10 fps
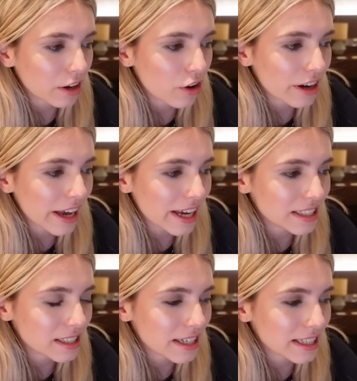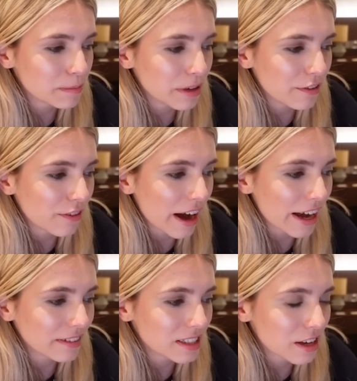going a6,
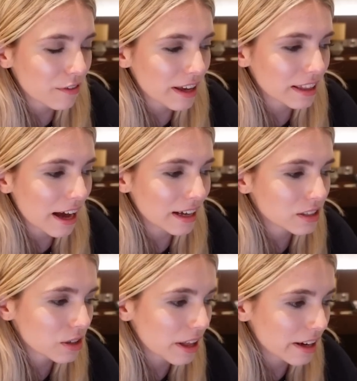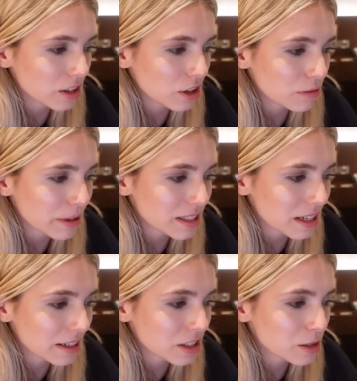b5 and stuff like that, so that you're
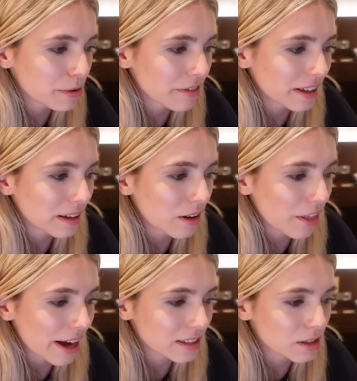basically just preventing all that.